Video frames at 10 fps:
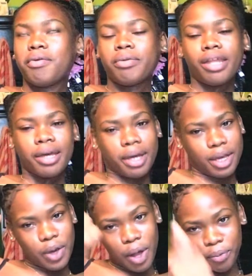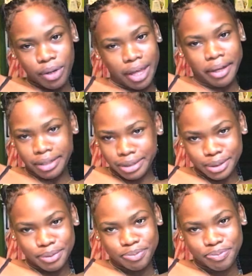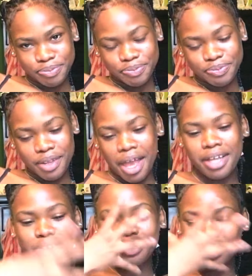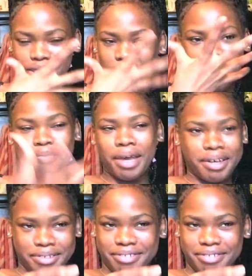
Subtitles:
Like, can you all relax? I just came back.